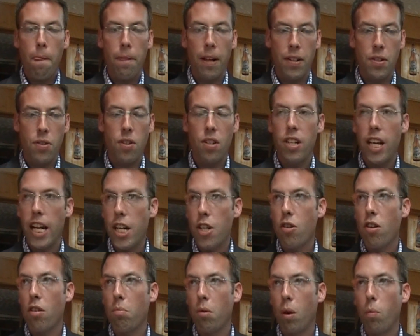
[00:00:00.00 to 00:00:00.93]
That's the
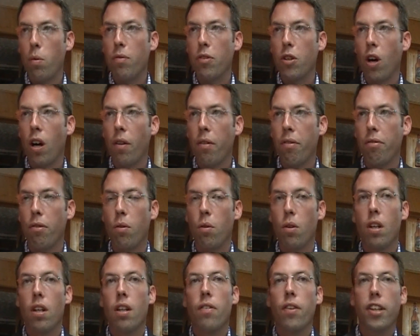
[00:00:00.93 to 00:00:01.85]
nature of what we've gone
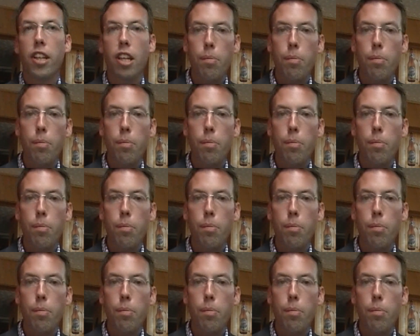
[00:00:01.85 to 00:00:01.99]
through.